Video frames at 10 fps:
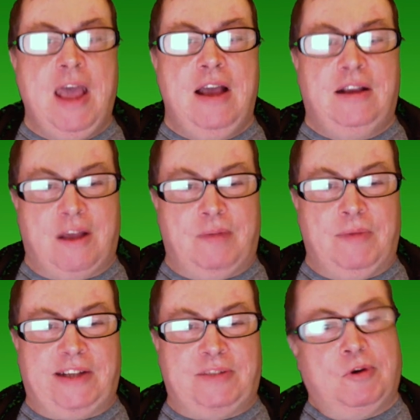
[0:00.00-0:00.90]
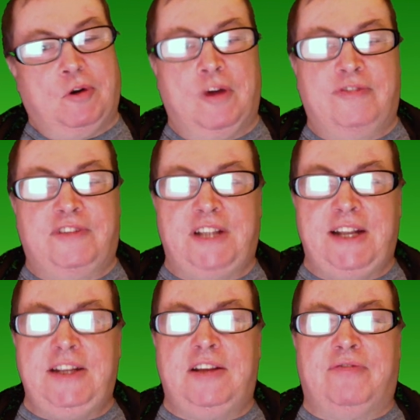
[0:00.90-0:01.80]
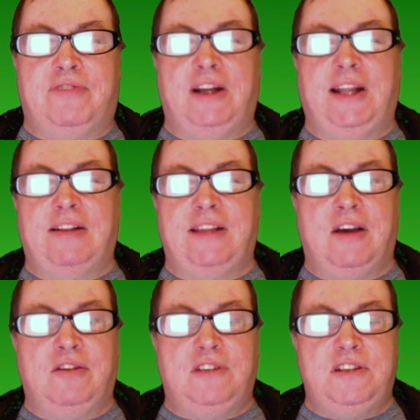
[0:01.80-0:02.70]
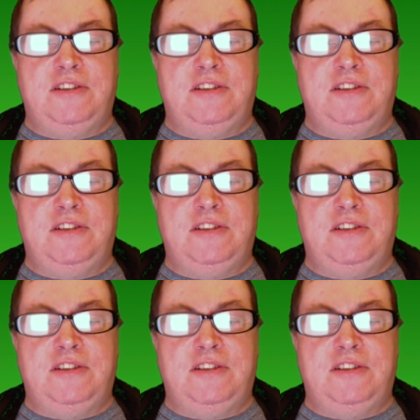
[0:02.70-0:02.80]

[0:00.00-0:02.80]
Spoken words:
Come back tomorrow after 10, you can find out the answers,